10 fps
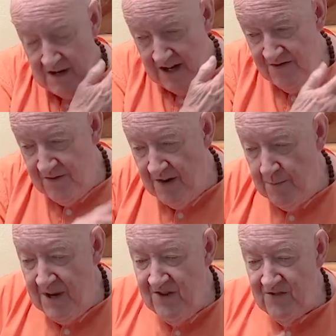As Dear
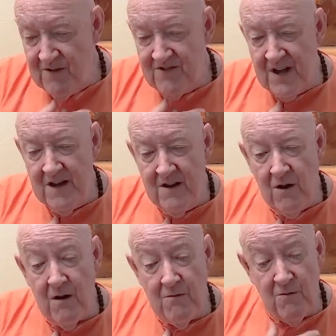Peace would say,
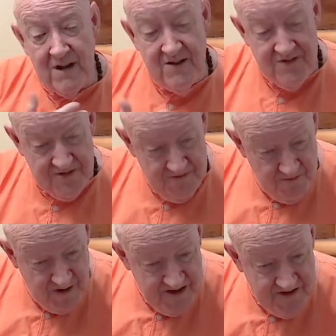what is
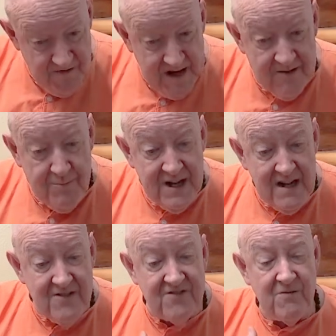the way of
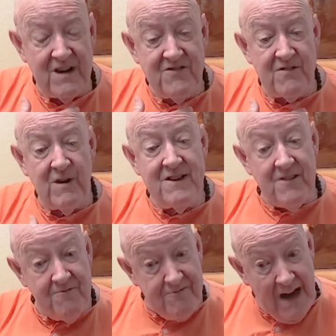peace? What is the way
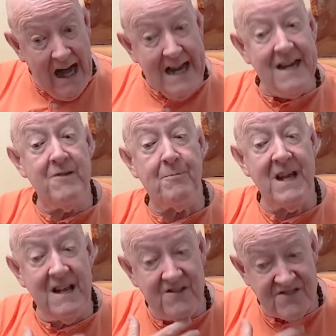to find
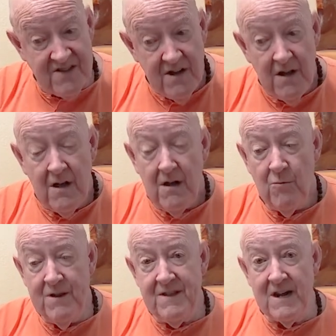peace
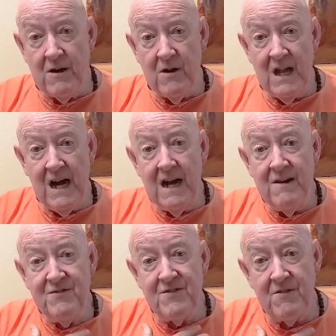within our
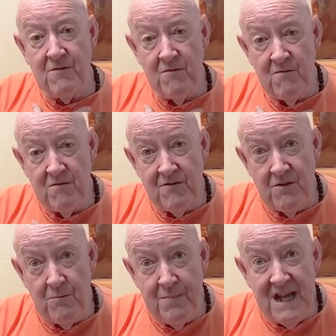lives, to
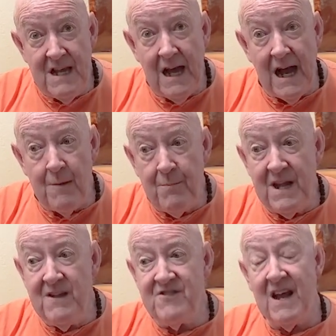be at
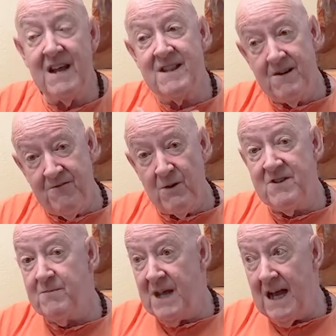peace and therefore
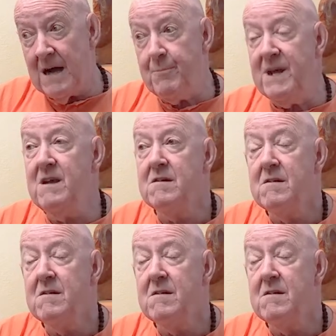to be happy?